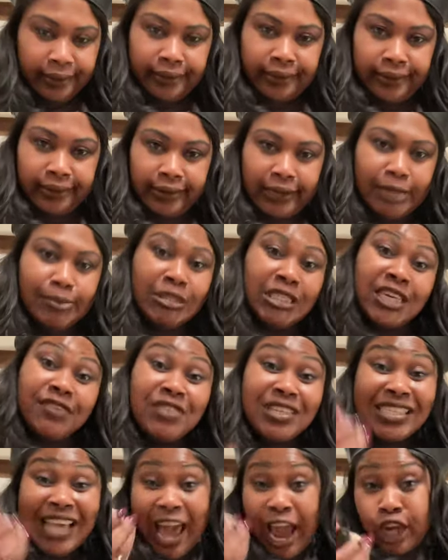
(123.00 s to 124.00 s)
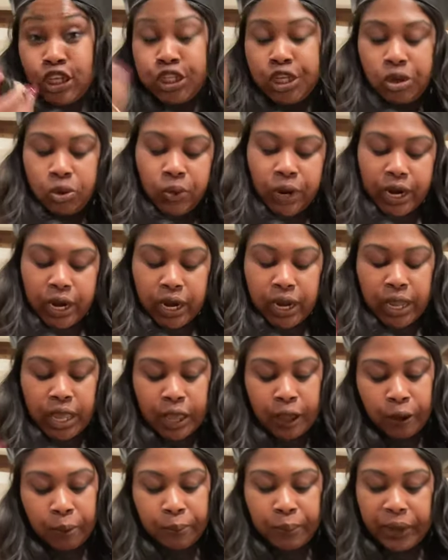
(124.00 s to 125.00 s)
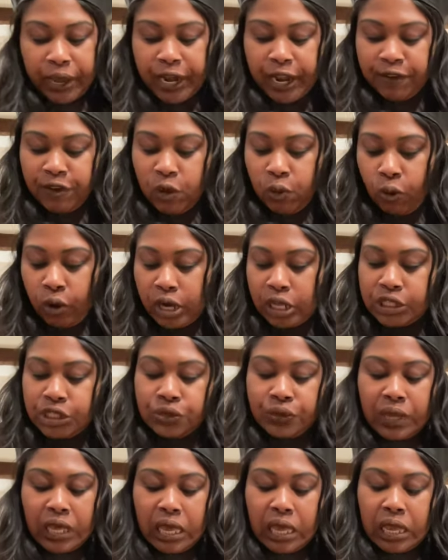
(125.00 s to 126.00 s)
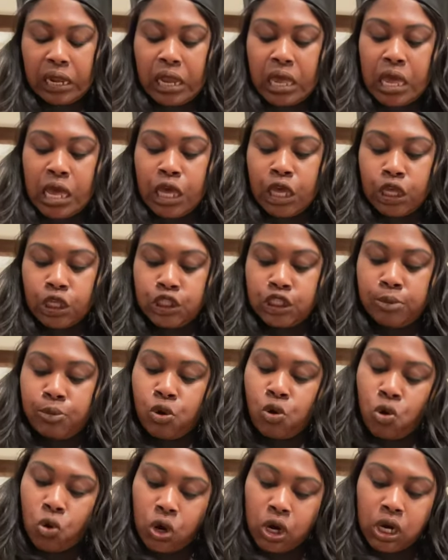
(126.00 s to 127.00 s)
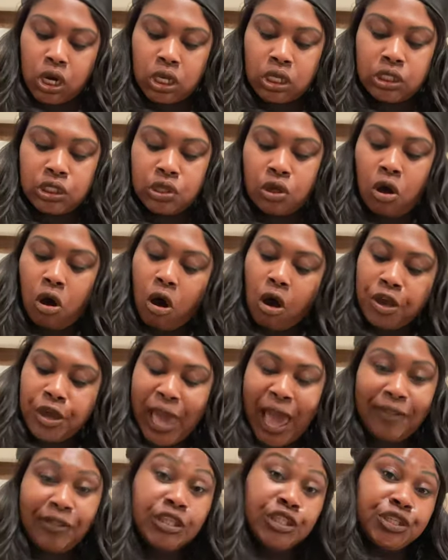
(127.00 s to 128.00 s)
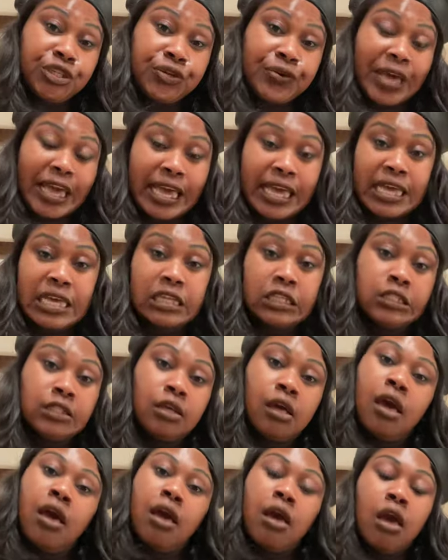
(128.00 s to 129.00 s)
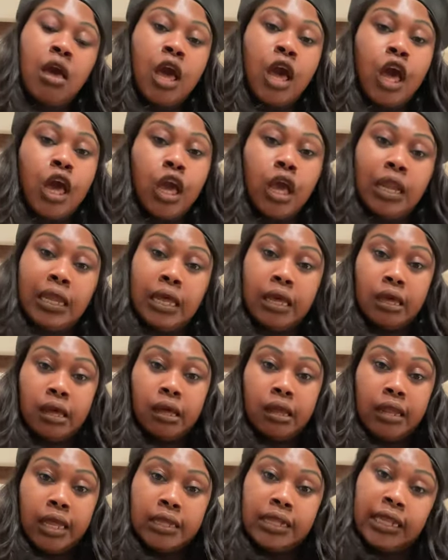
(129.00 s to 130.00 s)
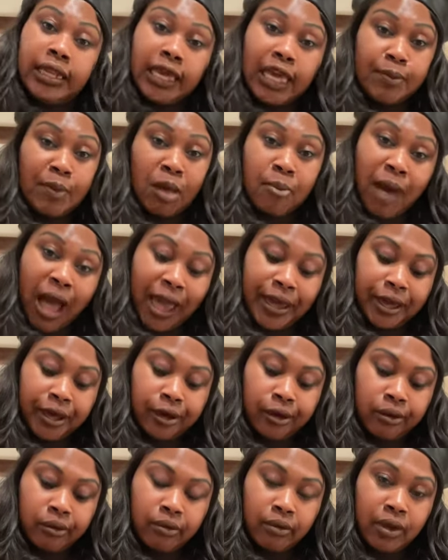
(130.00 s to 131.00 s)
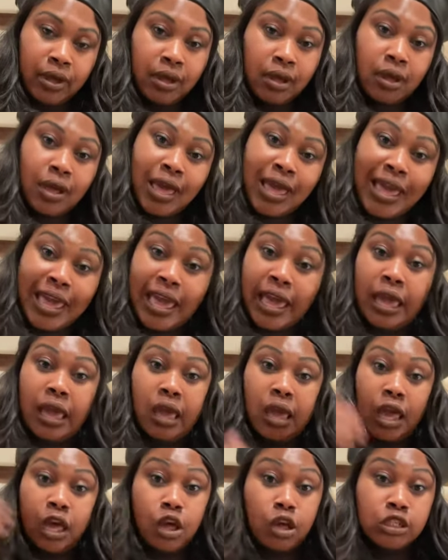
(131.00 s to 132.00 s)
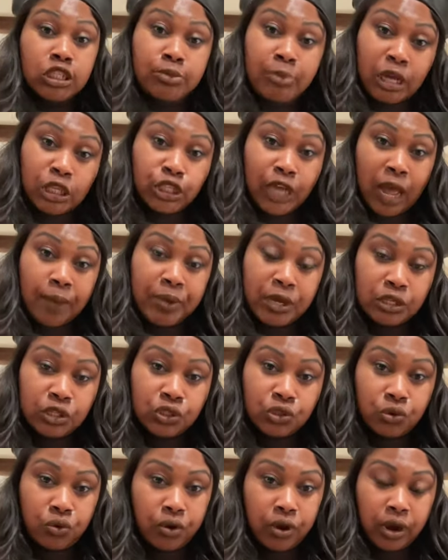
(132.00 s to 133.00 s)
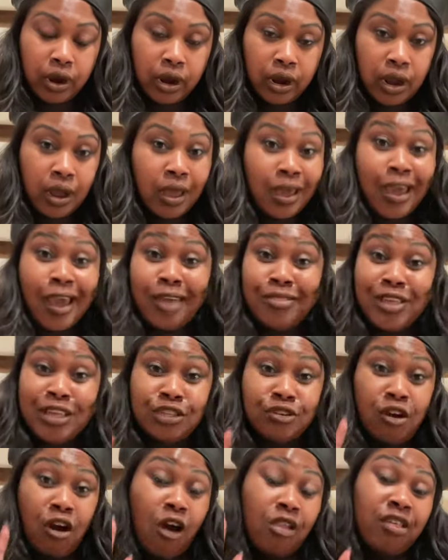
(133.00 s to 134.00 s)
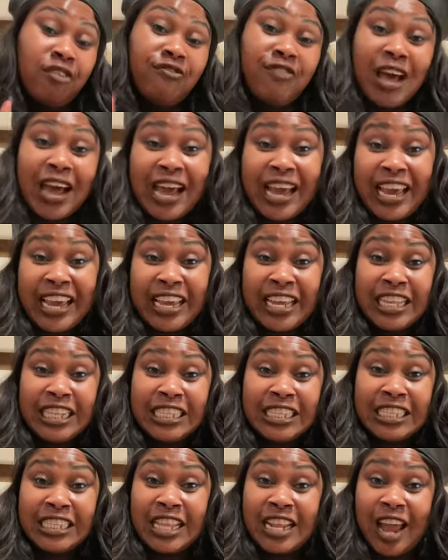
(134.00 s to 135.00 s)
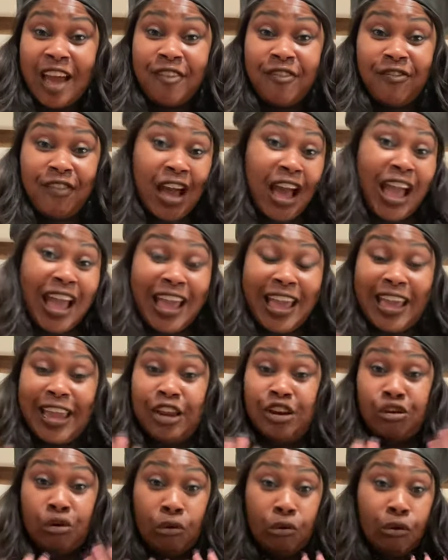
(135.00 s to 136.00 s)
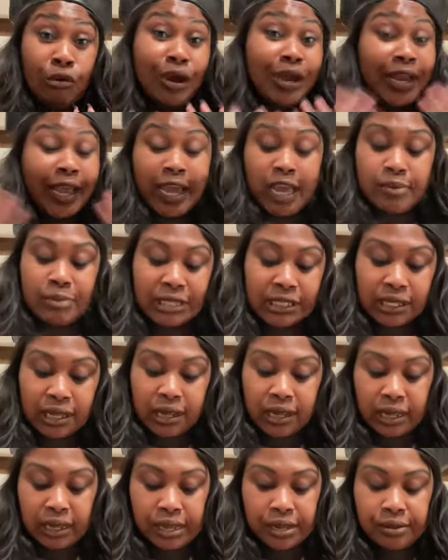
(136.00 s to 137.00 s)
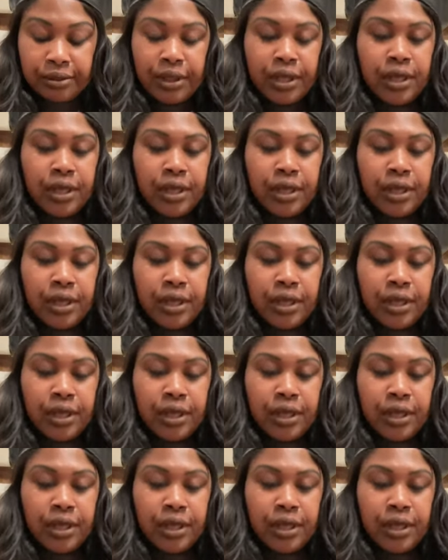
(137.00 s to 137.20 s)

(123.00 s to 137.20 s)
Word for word: let me see if these actually work. But if you wanted to get some corks, all you have to do is click the link in my bio and go to my shopping store. These are all the finds that I find on Amazon.